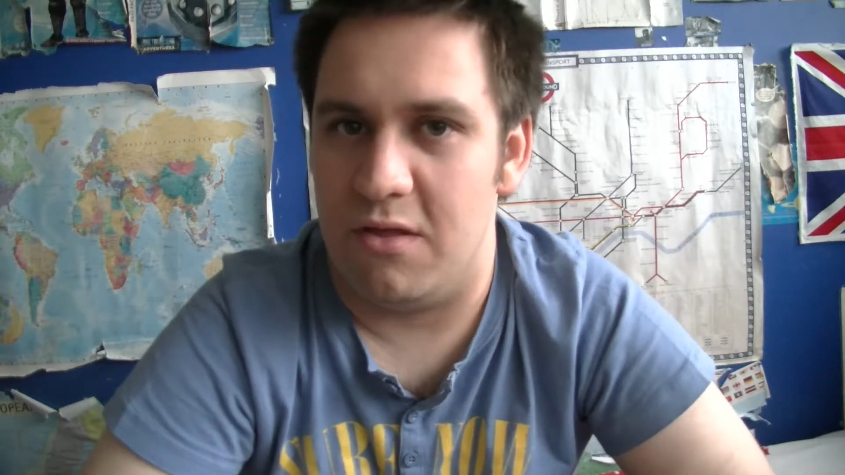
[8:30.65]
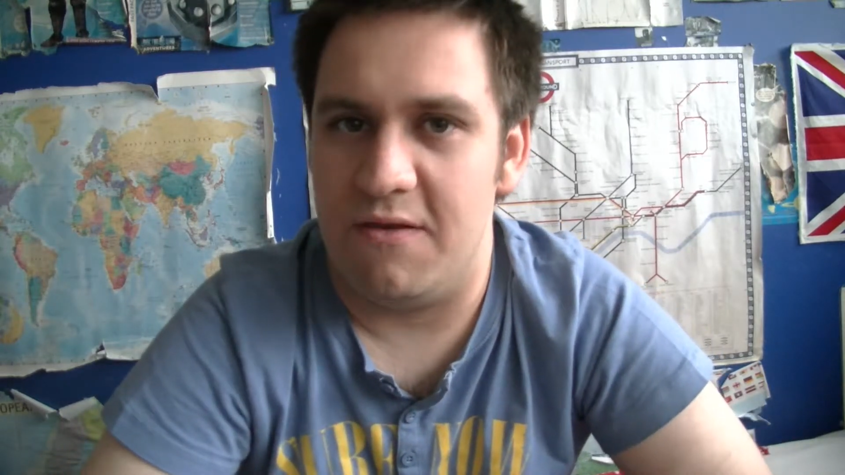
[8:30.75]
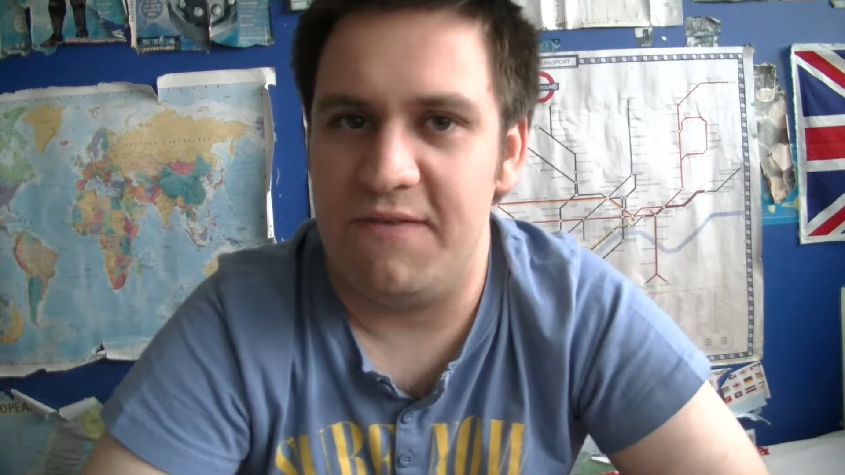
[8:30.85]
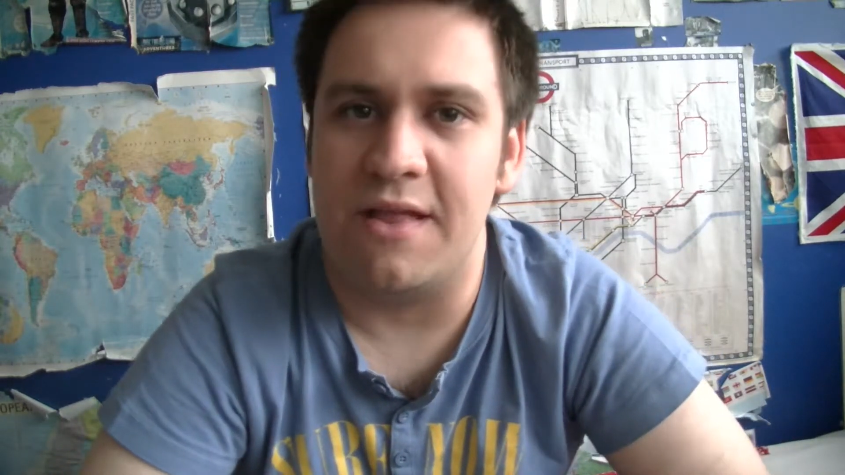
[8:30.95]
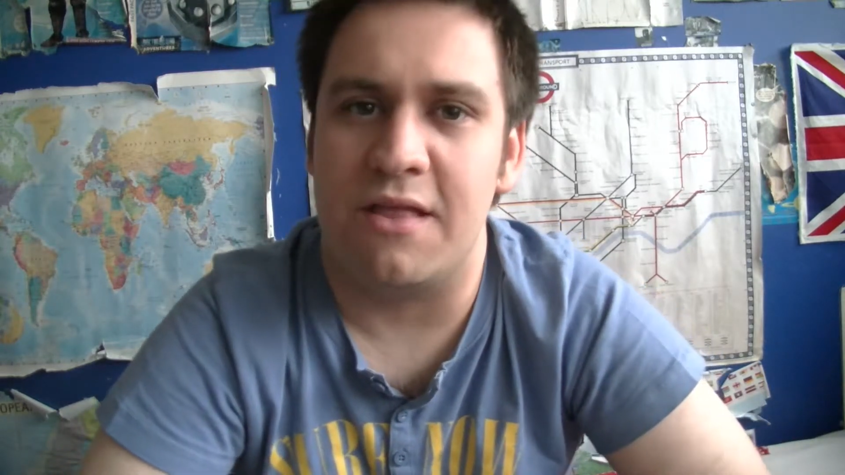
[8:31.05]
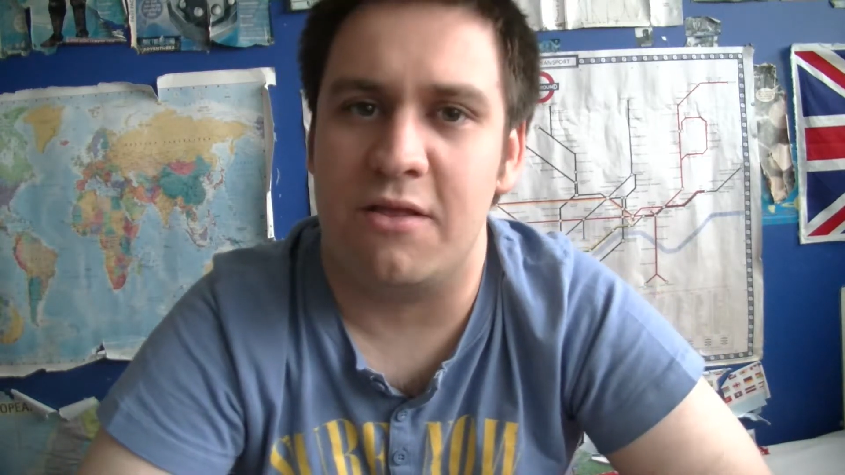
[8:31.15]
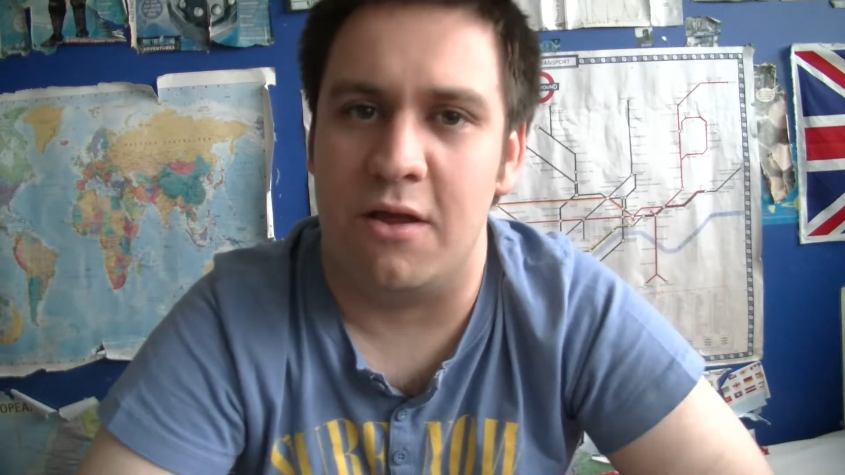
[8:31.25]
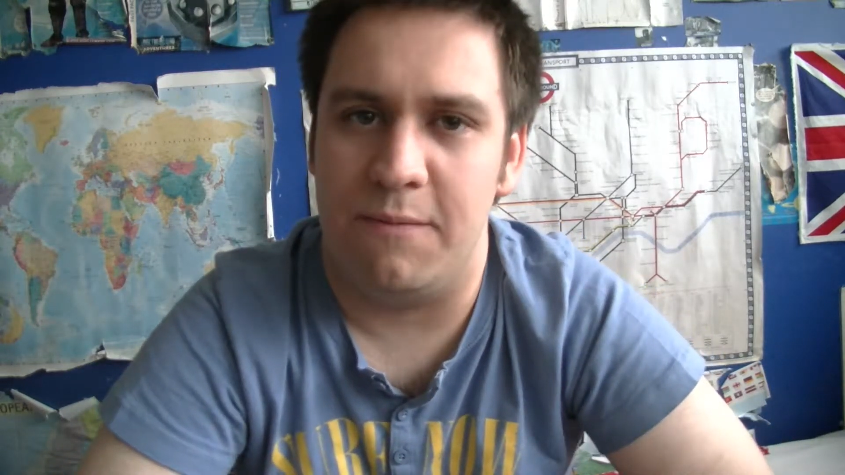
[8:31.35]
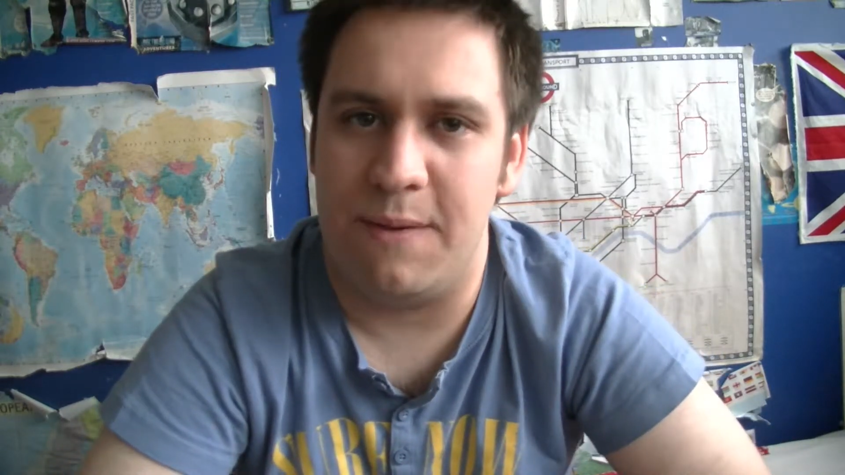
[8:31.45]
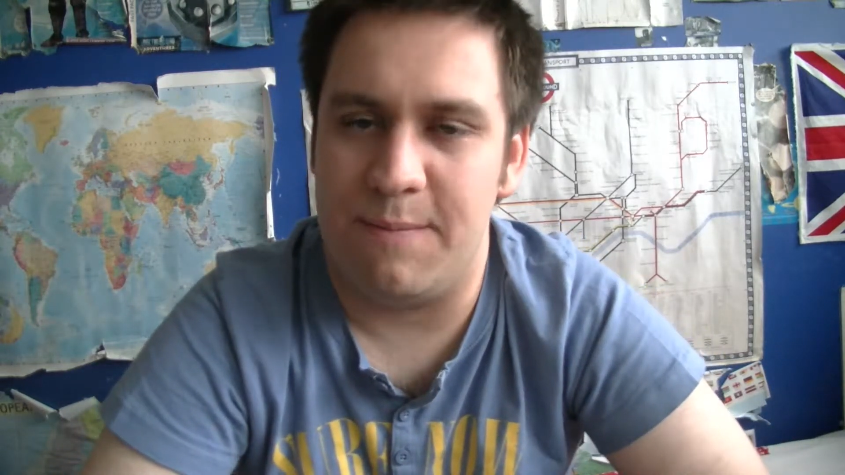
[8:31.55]
So I think that's
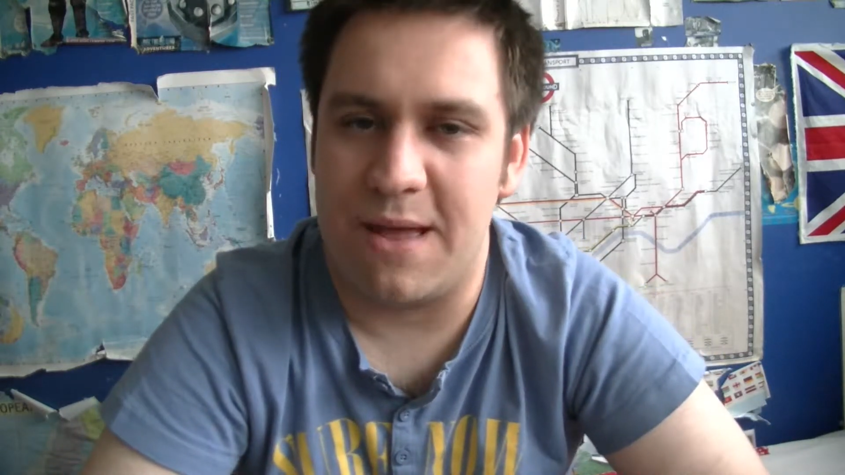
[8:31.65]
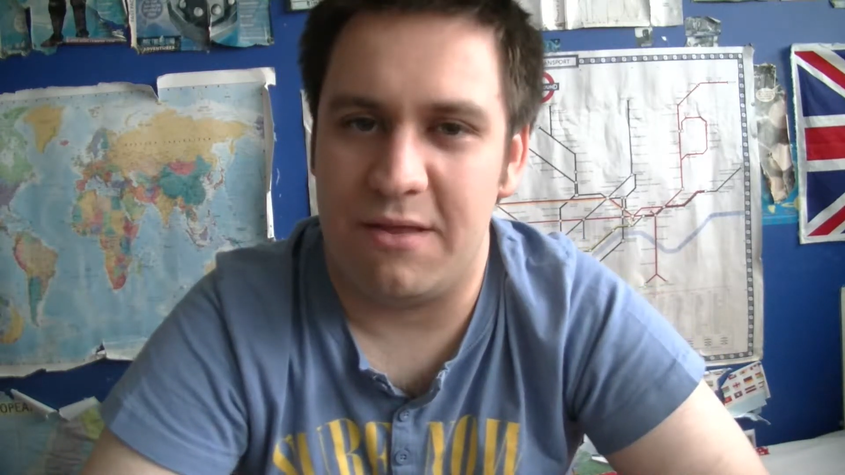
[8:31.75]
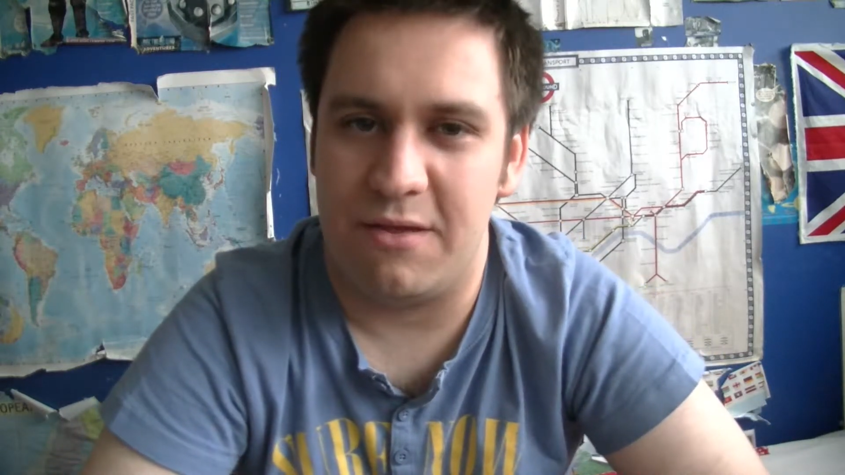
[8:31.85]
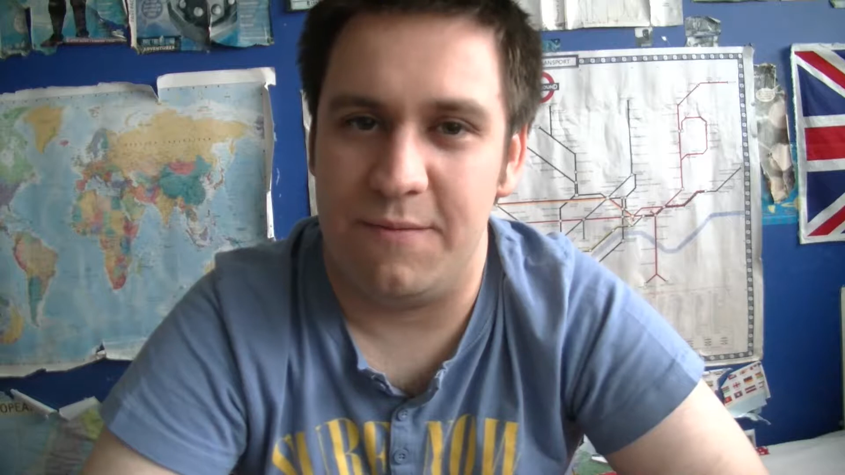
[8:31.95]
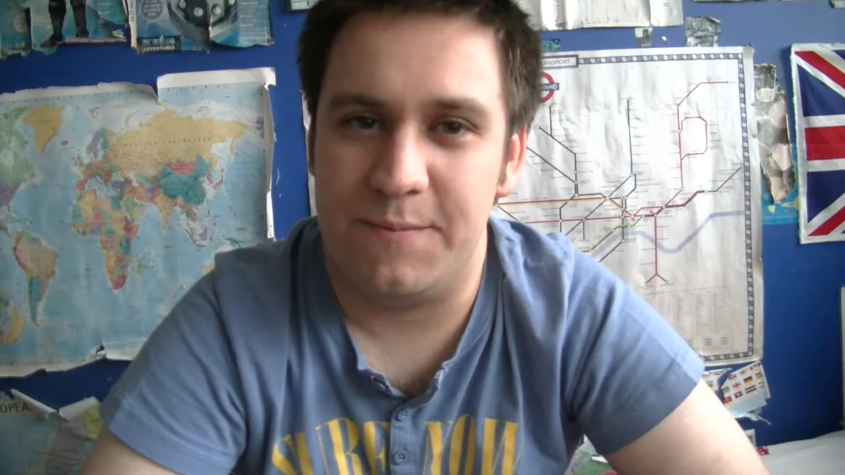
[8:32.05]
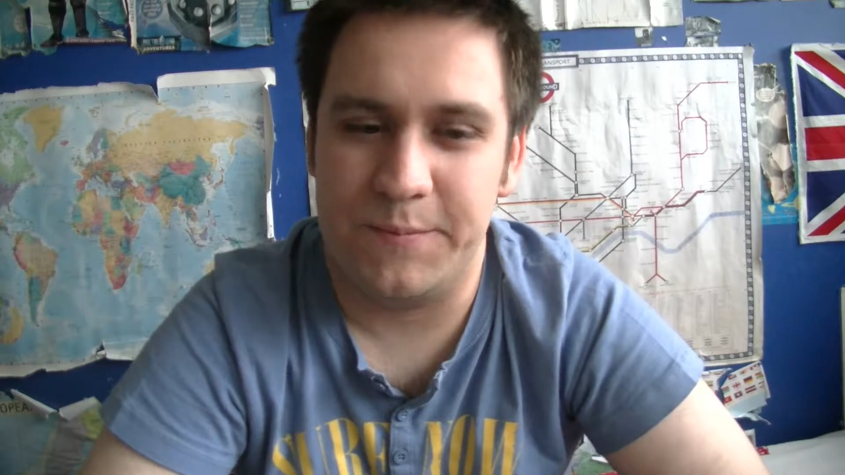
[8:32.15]
done a bit better.